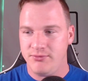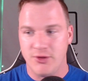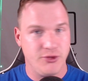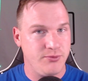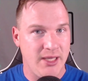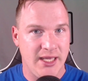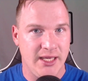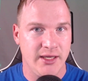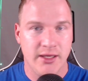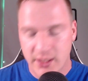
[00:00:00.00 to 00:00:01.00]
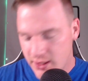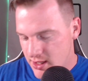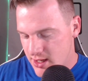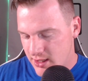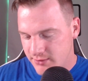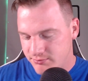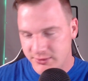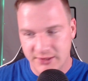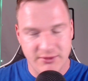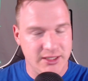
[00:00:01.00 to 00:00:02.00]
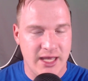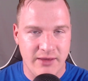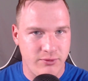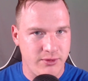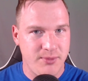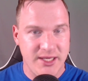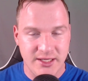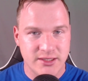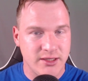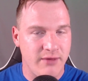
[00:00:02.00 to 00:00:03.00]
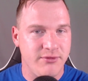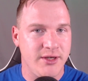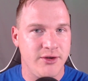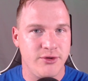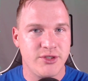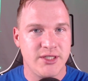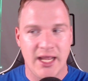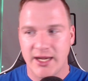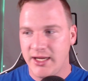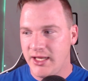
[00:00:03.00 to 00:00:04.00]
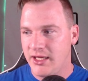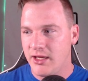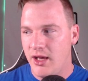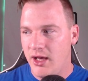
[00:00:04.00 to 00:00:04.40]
Those being living life with peace, love, and understanding,